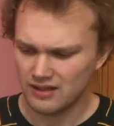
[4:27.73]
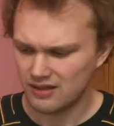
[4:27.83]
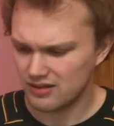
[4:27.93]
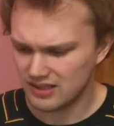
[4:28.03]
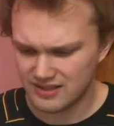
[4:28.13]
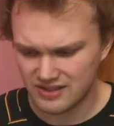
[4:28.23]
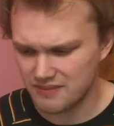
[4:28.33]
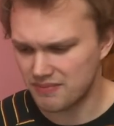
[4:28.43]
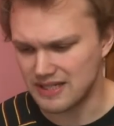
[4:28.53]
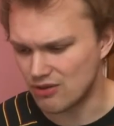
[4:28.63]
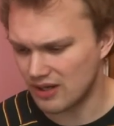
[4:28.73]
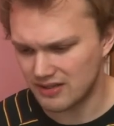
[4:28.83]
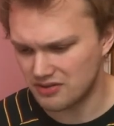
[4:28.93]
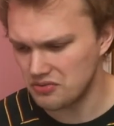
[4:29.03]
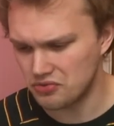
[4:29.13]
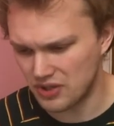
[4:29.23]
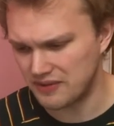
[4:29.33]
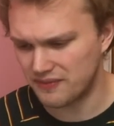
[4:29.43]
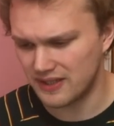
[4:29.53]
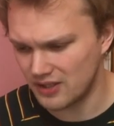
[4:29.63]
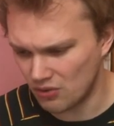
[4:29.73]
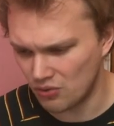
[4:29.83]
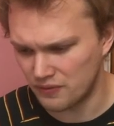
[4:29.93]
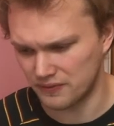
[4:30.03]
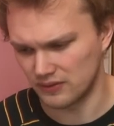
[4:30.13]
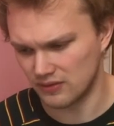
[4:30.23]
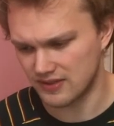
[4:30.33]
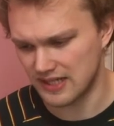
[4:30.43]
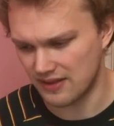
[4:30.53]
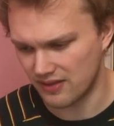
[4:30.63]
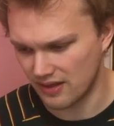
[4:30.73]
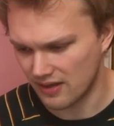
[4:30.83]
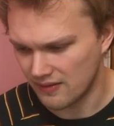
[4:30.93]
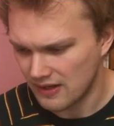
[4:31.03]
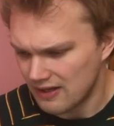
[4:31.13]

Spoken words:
Oh, it's simply quite too dreadfully awful, said Anthea.